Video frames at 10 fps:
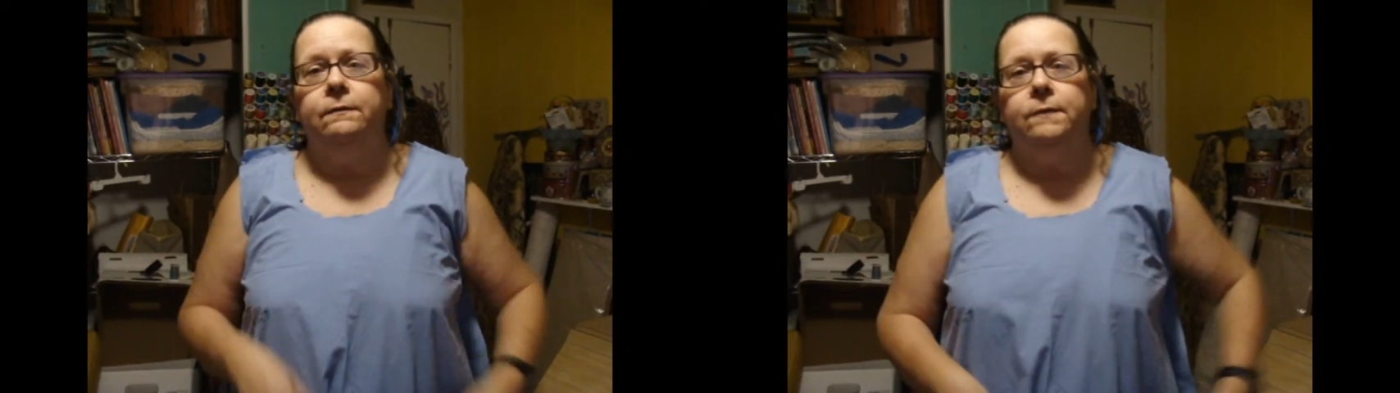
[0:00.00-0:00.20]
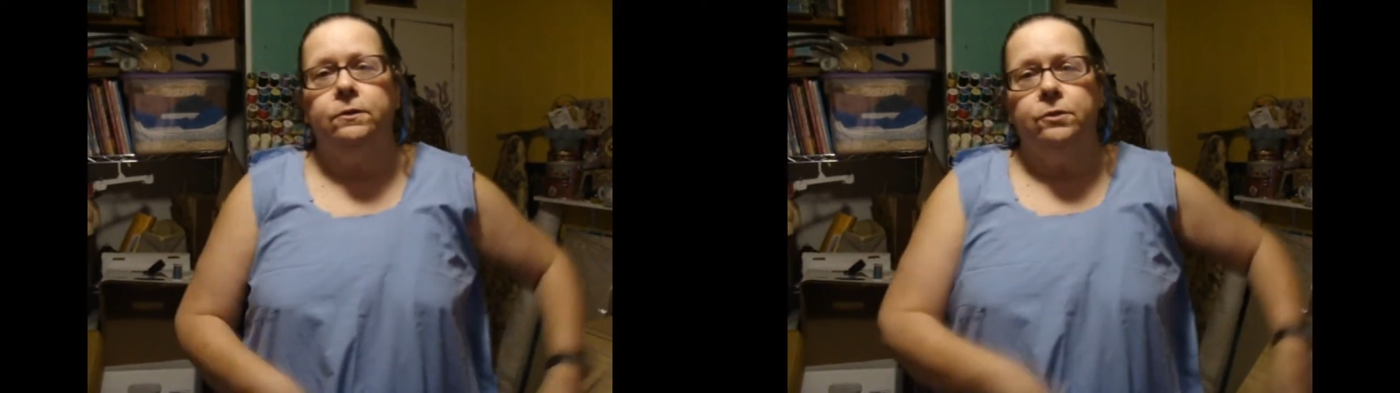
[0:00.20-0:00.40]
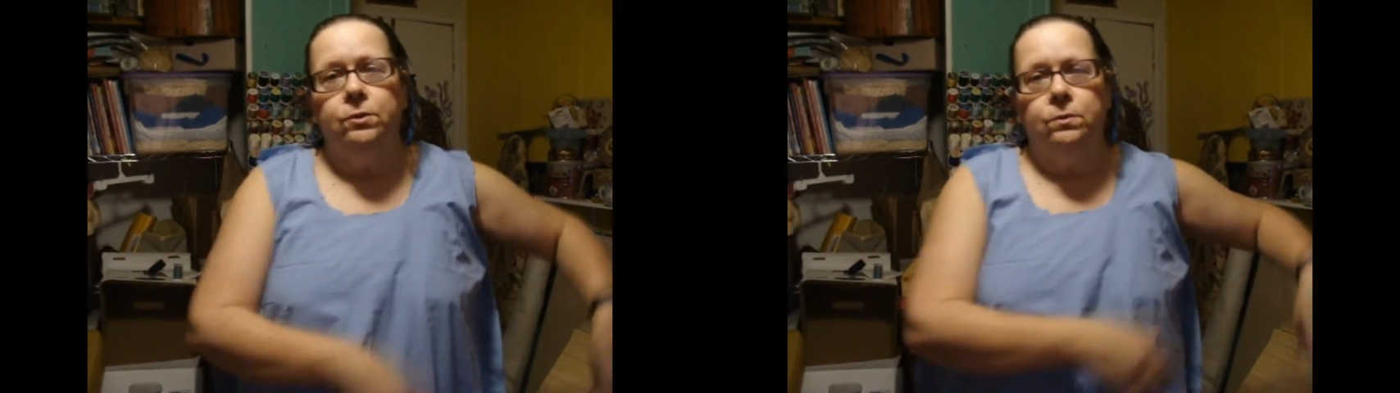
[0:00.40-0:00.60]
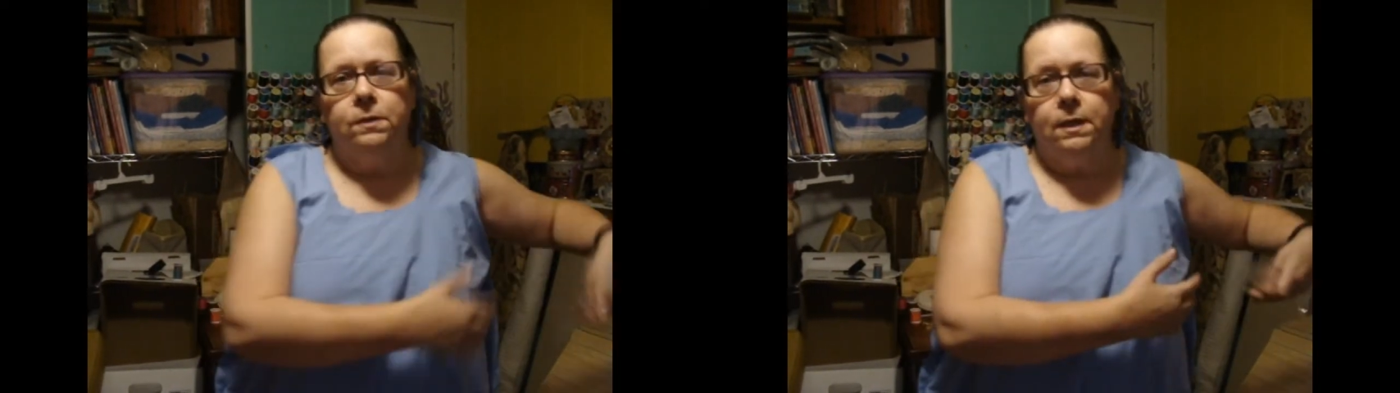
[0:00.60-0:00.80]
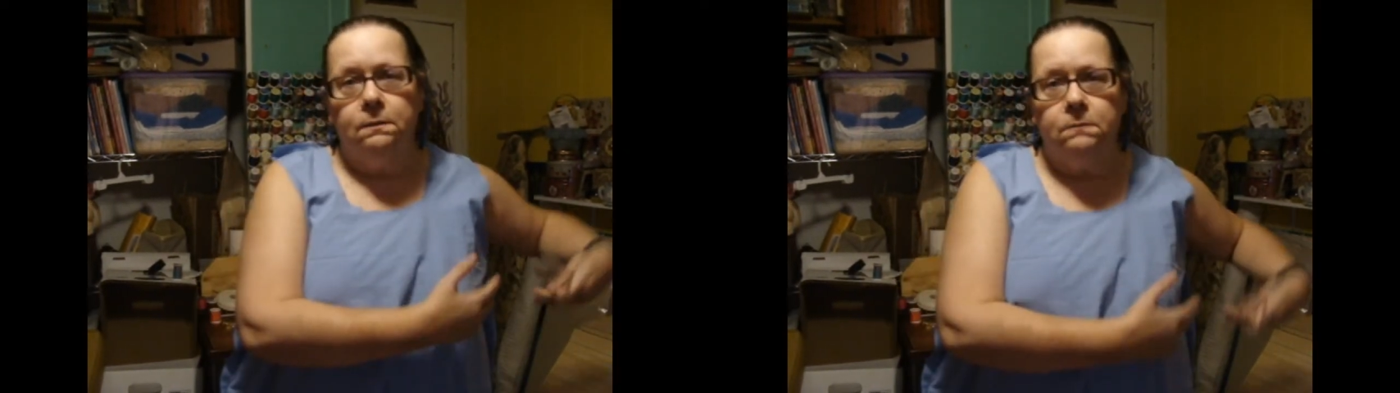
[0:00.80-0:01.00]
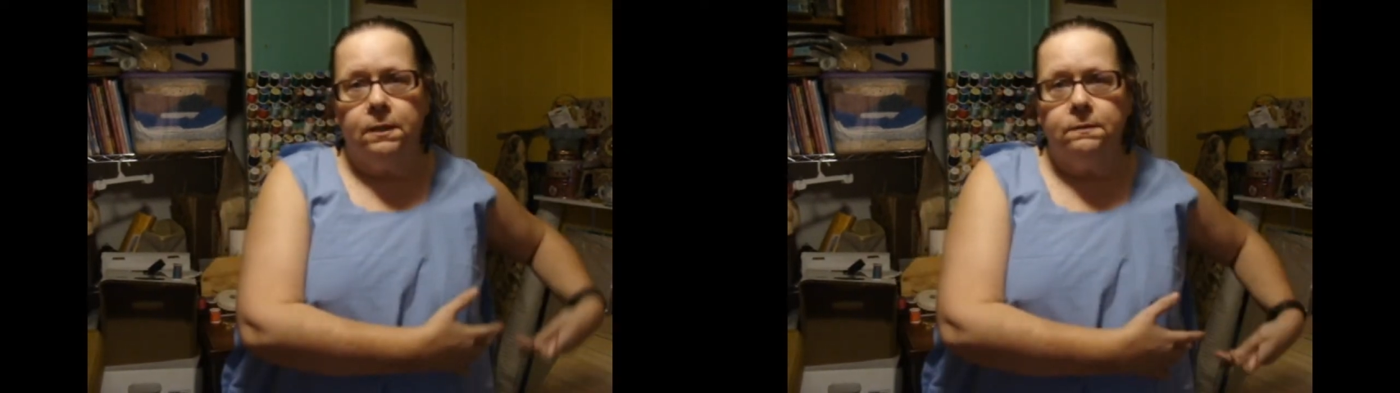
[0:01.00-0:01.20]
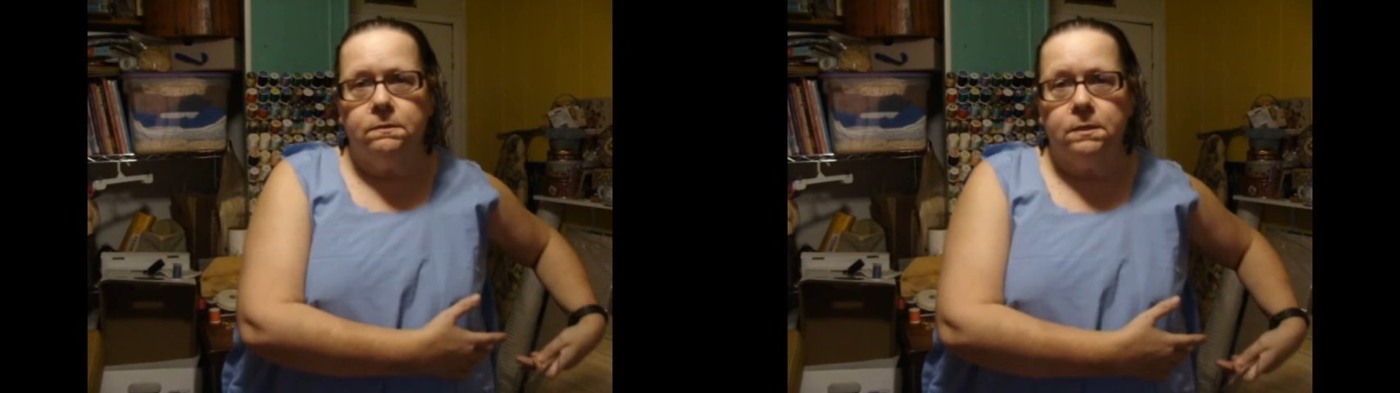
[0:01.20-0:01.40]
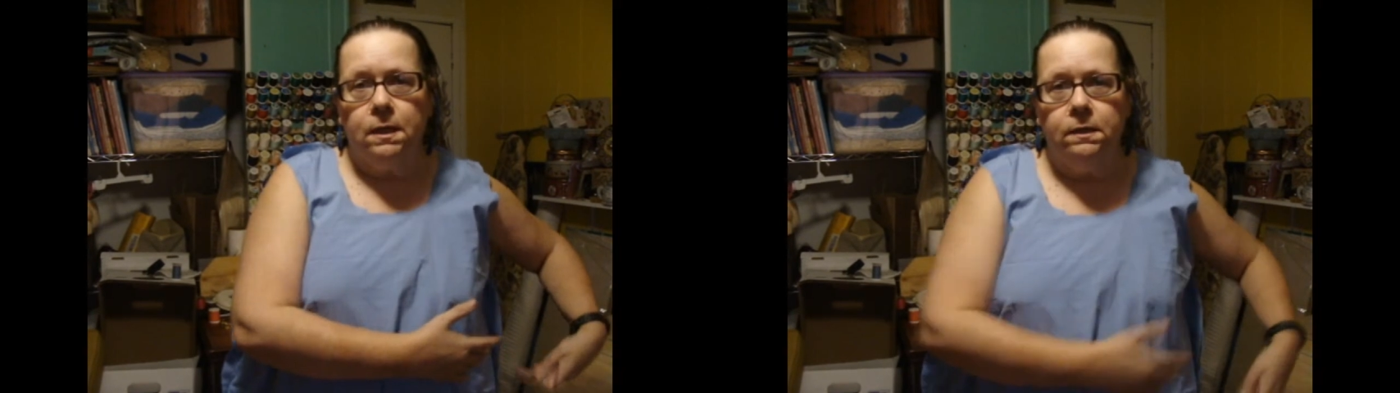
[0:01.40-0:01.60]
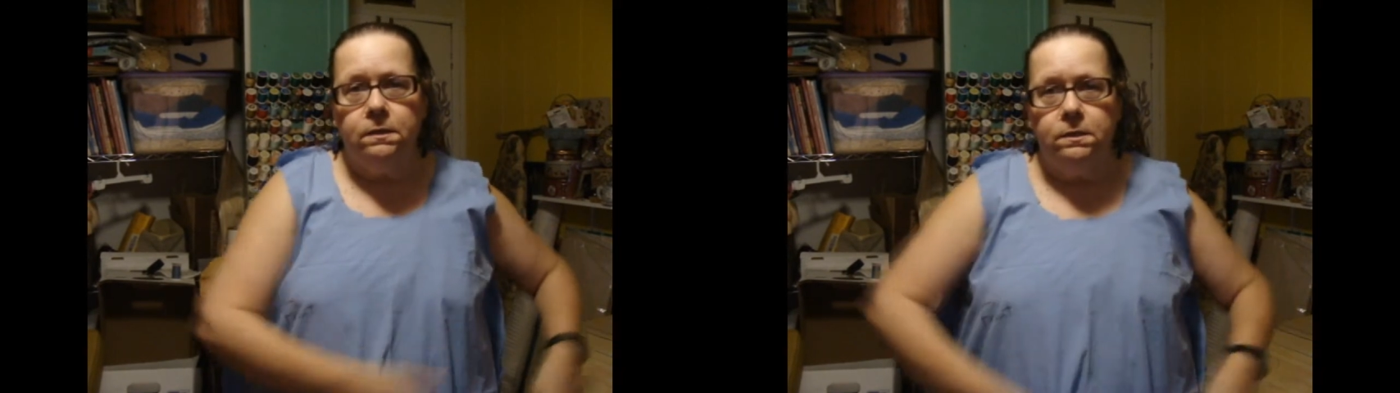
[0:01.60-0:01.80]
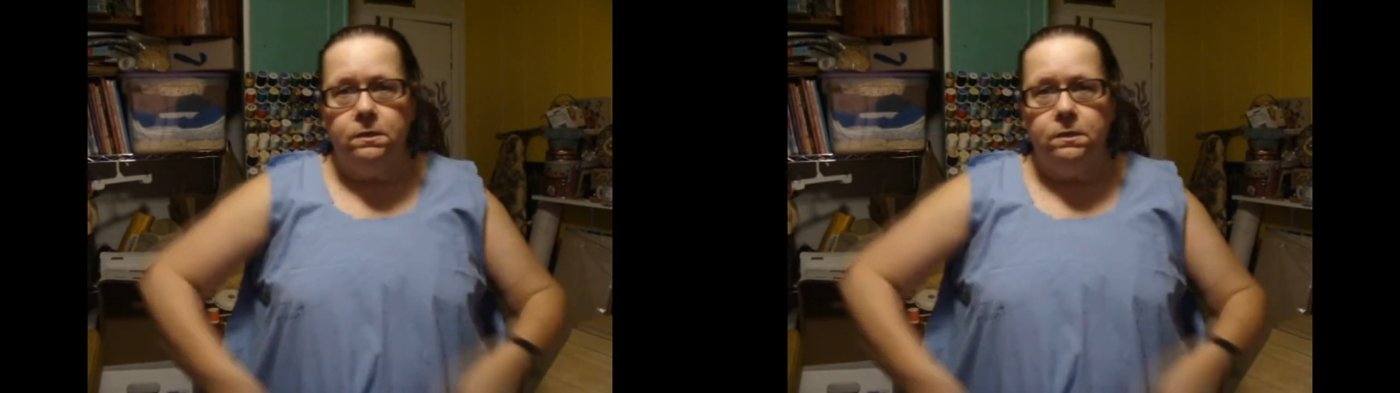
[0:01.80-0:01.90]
if you do it on one side,